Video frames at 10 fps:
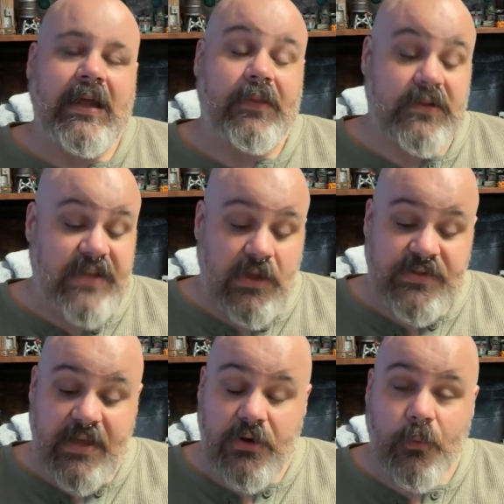And then Tales of
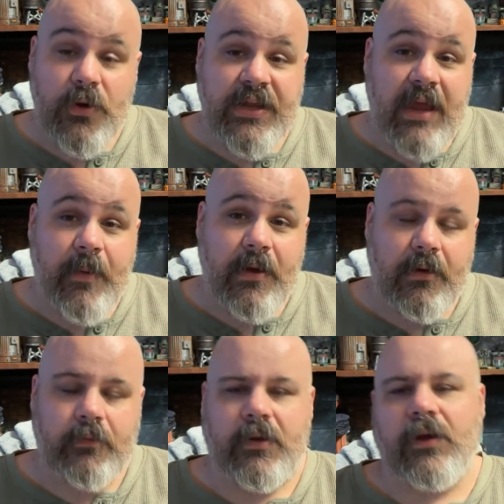the Underwood came out...
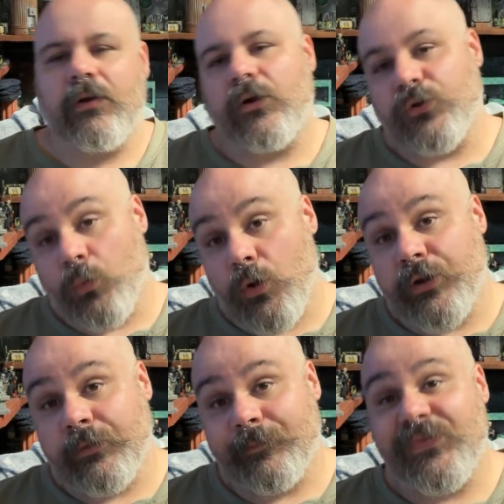
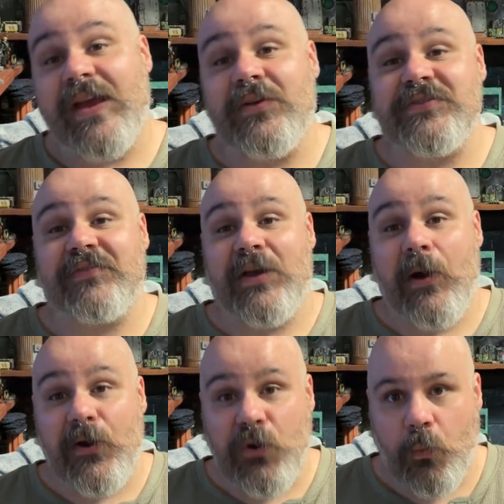Tales of the
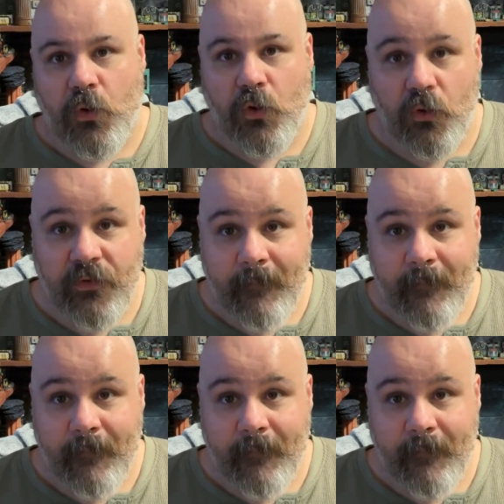Underworld